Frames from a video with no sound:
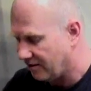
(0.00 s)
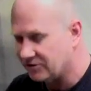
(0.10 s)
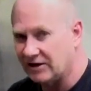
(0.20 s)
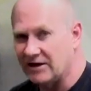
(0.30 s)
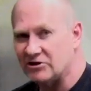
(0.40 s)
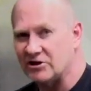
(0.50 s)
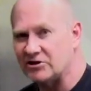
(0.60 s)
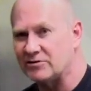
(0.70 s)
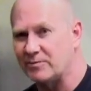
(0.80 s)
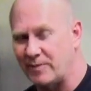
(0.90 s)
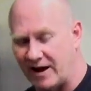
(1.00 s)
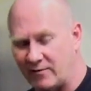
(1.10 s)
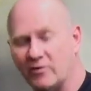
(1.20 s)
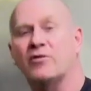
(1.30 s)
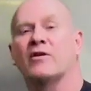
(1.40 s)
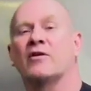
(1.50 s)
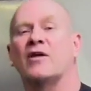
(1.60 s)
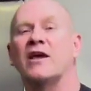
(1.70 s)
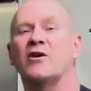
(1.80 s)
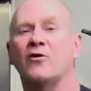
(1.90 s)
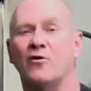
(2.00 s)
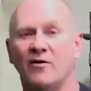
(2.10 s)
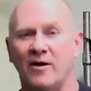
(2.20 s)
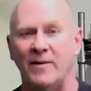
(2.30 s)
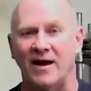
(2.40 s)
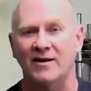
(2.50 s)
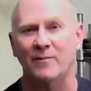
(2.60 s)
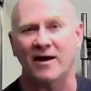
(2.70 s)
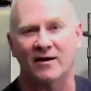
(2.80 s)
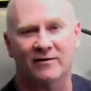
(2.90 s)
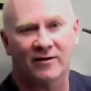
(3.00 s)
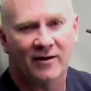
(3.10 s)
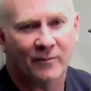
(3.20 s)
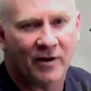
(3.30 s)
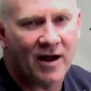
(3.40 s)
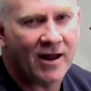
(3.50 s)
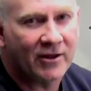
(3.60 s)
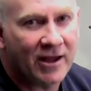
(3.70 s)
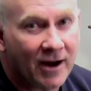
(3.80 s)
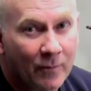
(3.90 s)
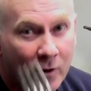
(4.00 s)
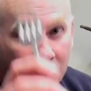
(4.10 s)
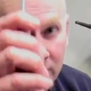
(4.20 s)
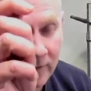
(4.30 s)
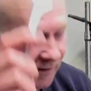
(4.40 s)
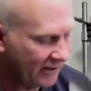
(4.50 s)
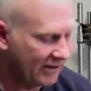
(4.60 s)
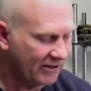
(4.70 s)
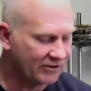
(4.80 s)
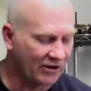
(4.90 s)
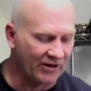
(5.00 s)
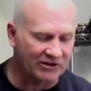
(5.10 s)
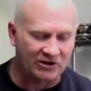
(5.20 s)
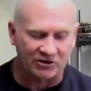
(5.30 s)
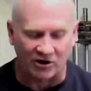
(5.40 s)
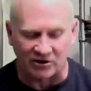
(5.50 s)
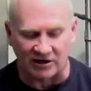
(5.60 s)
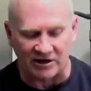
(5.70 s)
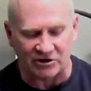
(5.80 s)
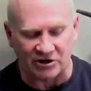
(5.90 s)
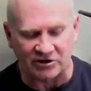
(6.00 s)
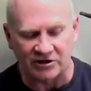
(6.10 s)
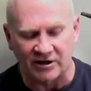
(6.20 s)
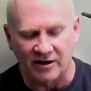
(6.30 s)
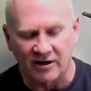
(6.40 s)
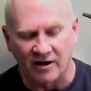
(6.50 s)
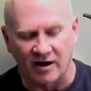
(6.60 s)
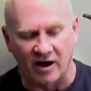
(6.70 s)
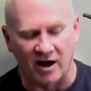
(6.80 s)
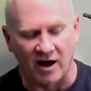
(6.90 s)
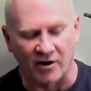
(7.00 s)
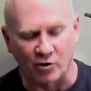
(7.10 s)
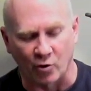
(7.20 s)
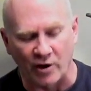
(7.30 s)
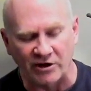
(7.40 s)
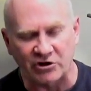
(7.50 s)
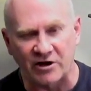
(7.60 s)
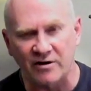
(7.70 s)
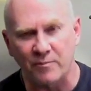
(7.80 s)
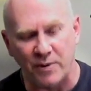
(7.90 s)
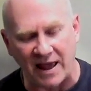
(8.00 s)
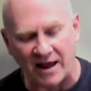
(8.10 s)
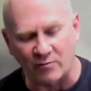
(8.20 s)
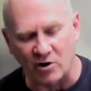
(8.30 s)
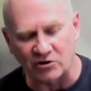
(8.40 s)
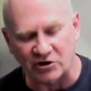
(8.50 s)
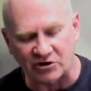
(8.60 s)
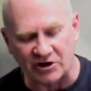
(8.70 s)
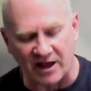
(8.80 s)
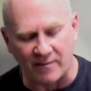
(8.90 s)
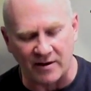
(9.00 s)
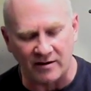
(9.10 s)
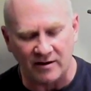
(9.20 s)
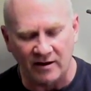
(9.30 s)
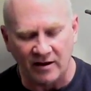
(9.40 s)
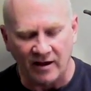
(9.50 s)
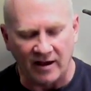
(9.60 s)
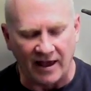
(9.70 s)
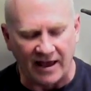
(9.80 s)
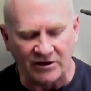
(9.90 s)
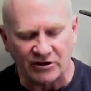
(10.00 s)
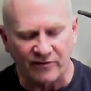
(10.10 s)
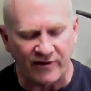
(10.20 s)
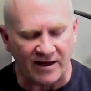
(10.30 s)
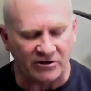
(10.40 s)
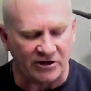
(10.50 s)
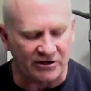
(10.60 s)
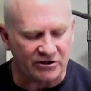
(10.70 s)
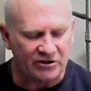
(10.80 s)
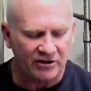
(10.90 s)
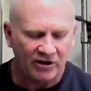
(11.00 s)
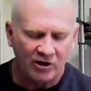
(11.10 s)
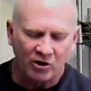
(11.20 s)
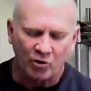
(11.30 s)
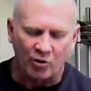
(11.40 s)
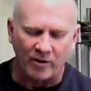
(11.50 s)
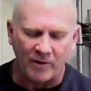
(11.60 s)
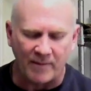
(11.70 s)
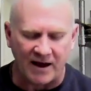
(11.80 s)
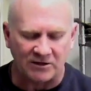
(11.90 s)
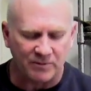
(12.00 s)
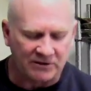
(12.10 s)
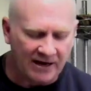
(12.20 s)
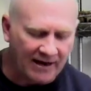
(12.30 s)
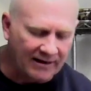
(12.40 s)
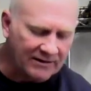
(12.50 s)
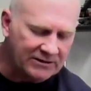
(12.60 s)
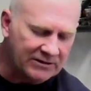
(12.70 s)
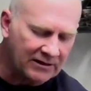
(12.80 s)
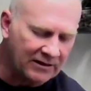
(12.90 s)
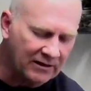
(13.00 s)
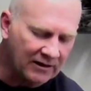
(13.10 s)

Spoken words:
Our delicious pan. Thank you, Amanda. Amanda behind the camera. So this is our delicious Norwegian pan-roasted salmon, Asian veggies, creamy mashed potatoes.